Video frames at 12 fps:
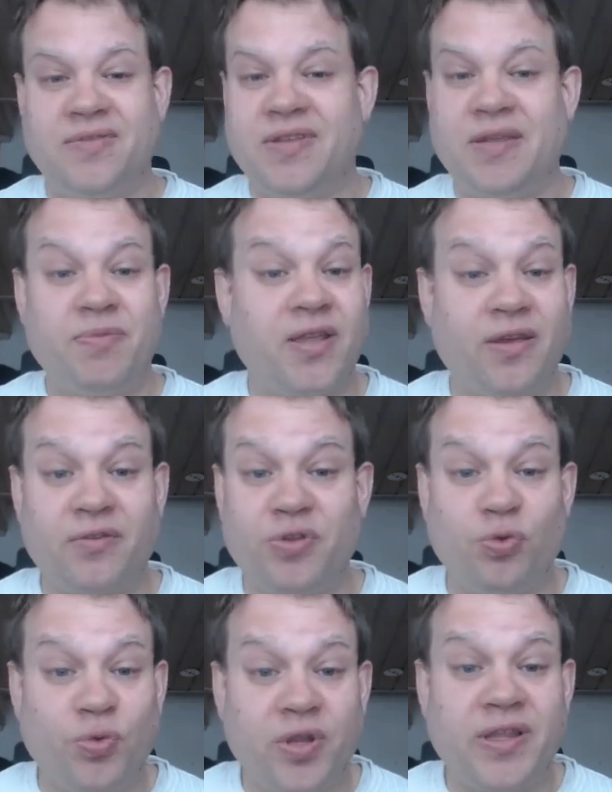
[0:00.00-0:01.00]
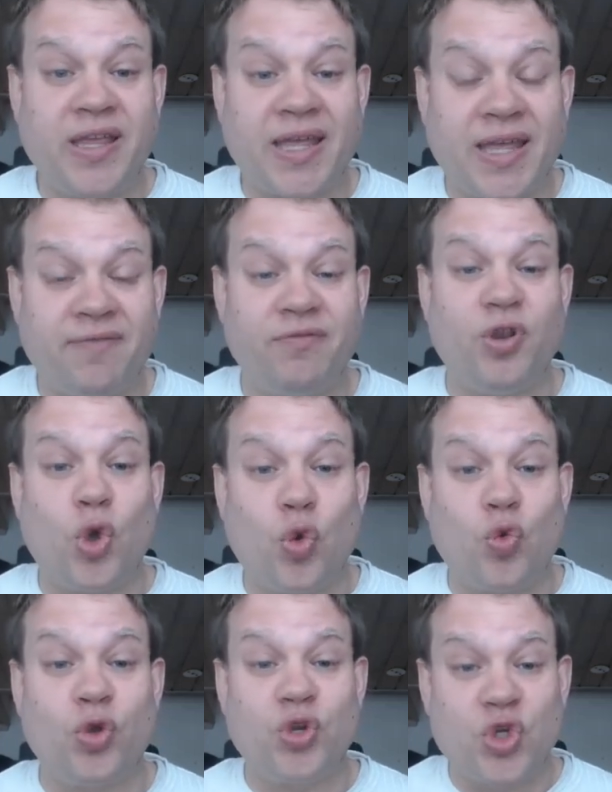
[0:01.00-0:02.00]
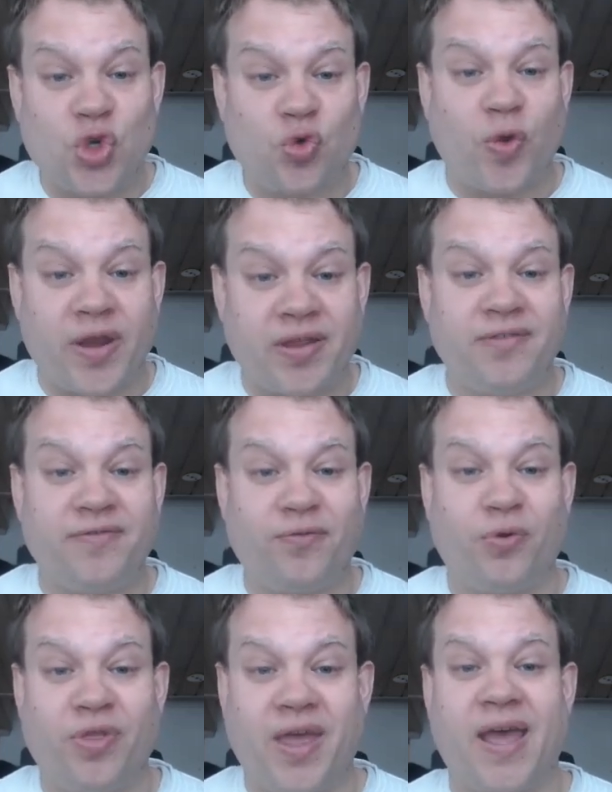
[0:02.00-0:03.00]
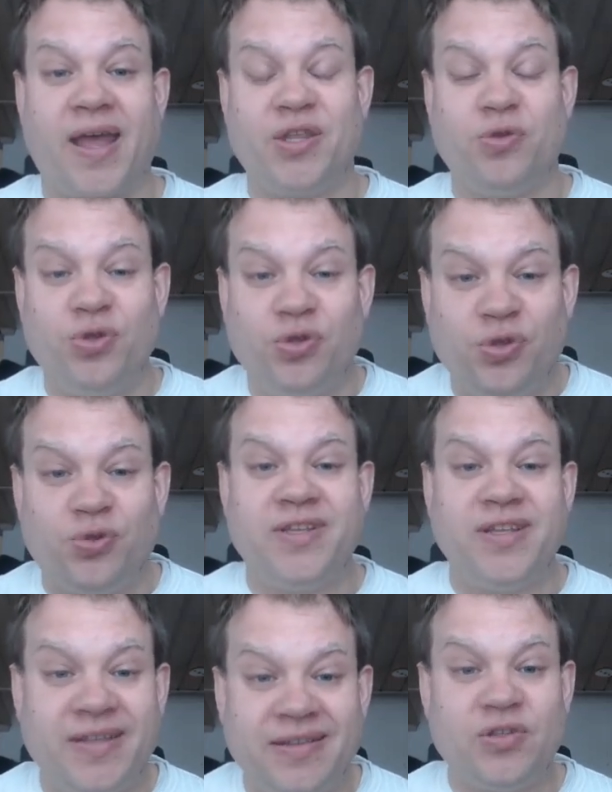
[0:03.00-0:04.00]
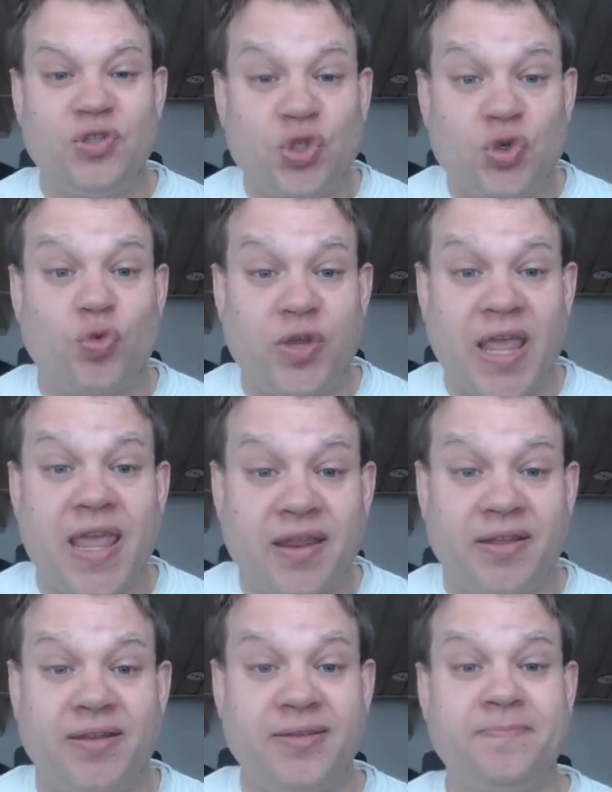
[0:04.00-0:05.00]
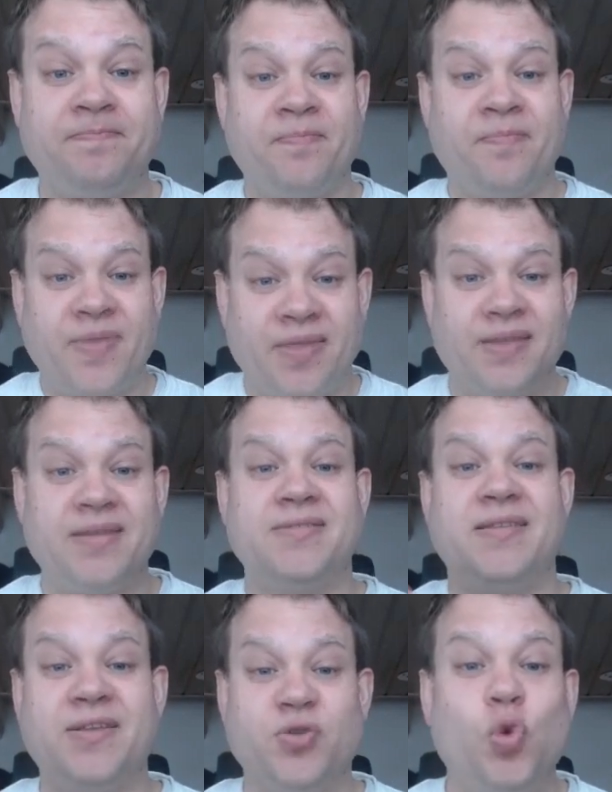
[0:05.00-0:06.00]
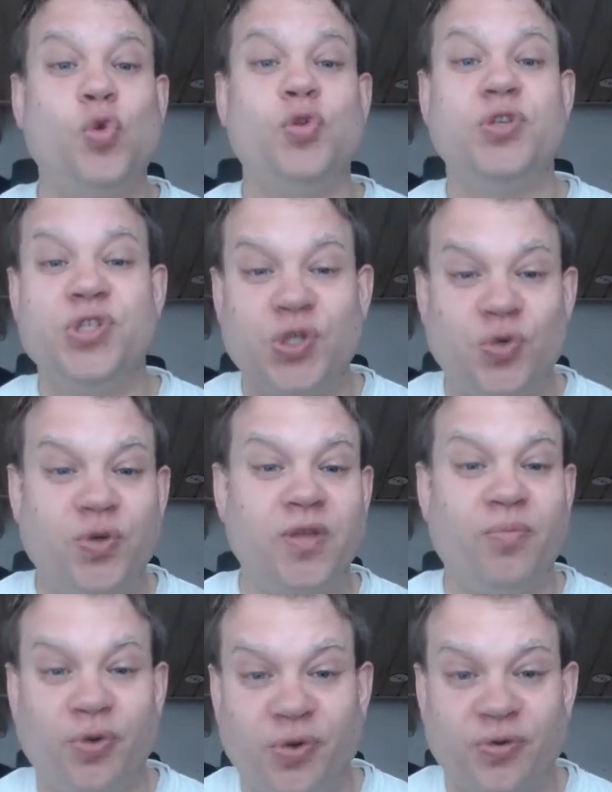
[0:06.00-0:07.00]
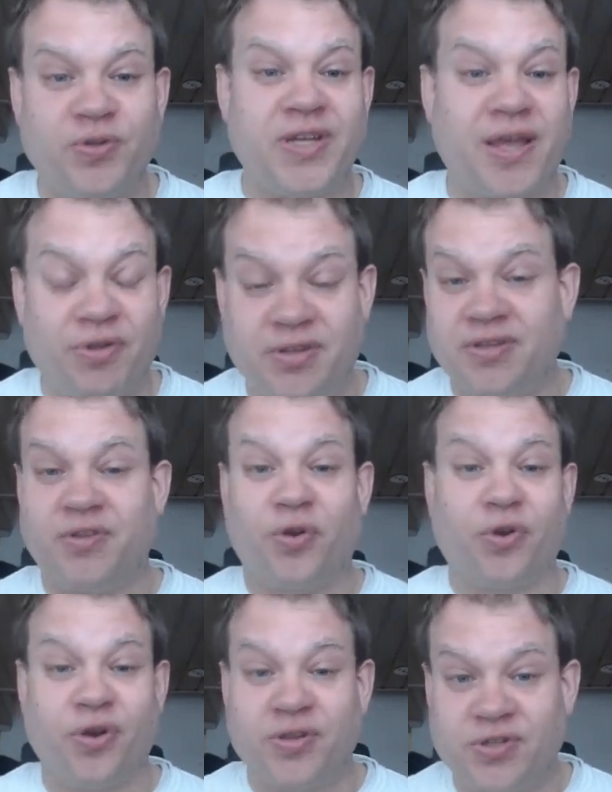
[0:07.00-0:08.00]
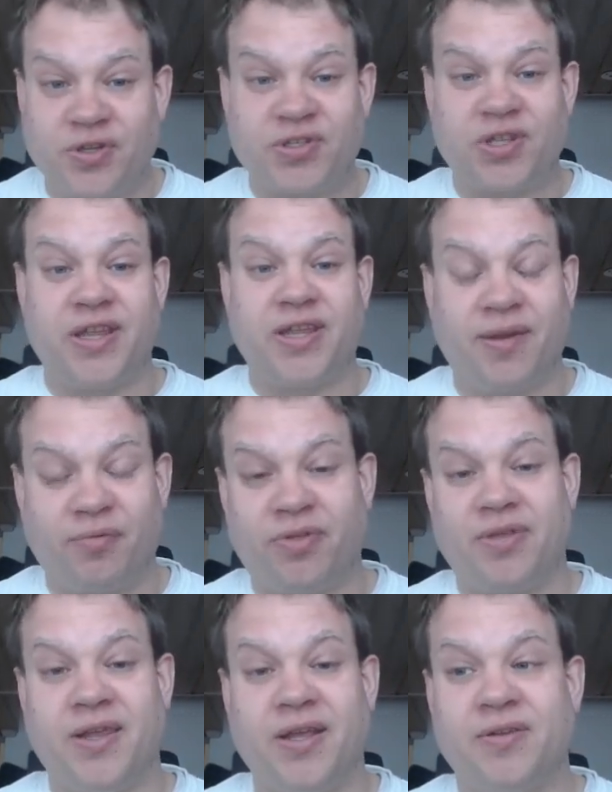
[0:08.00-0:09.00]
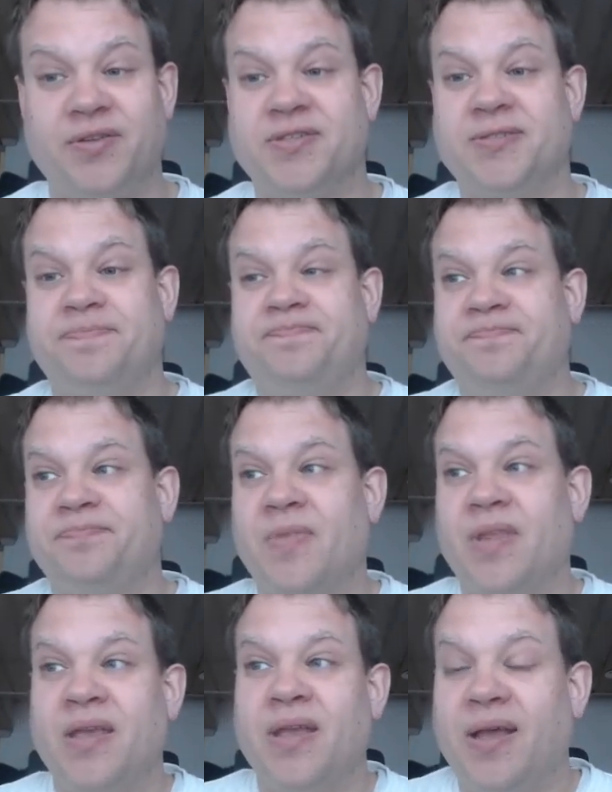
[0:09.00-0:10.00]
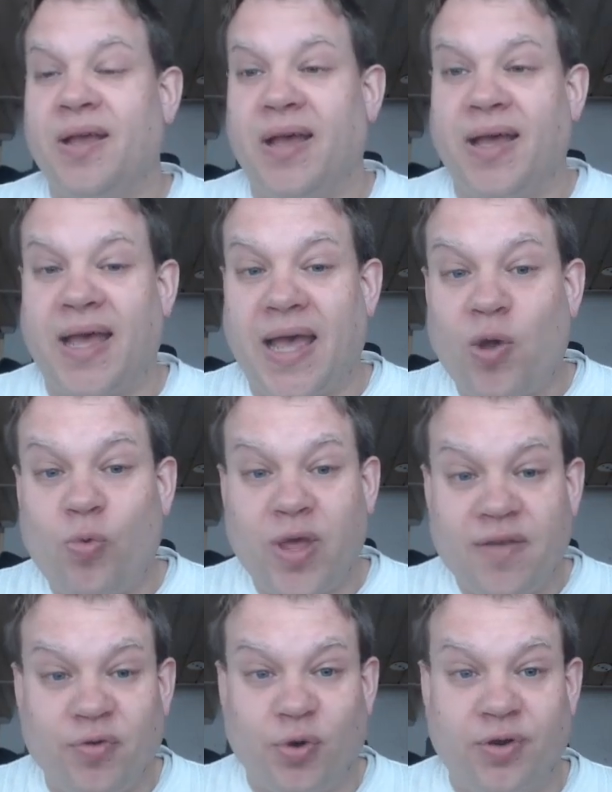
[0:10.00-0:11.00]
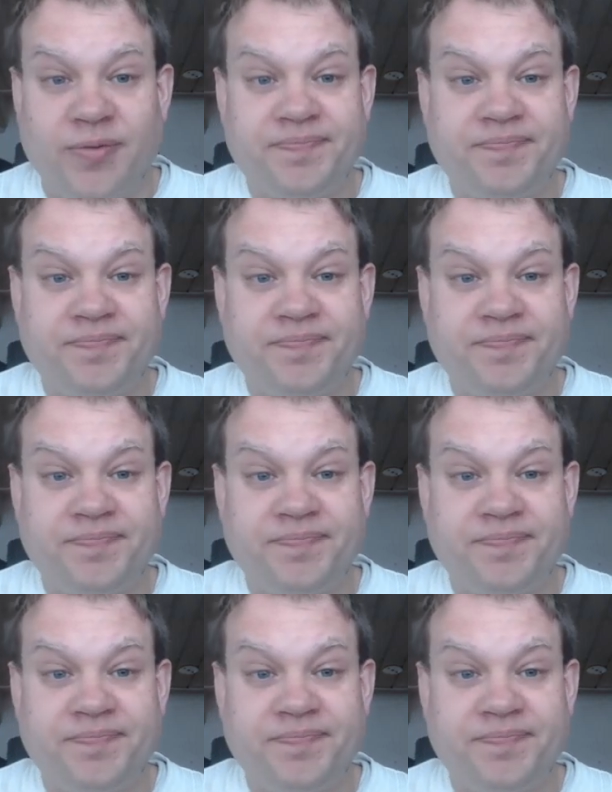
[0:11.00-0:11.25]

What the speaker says: deep down you really have no credit for that. You didn't create it. These things also emerge out of the dark just like everything else. However,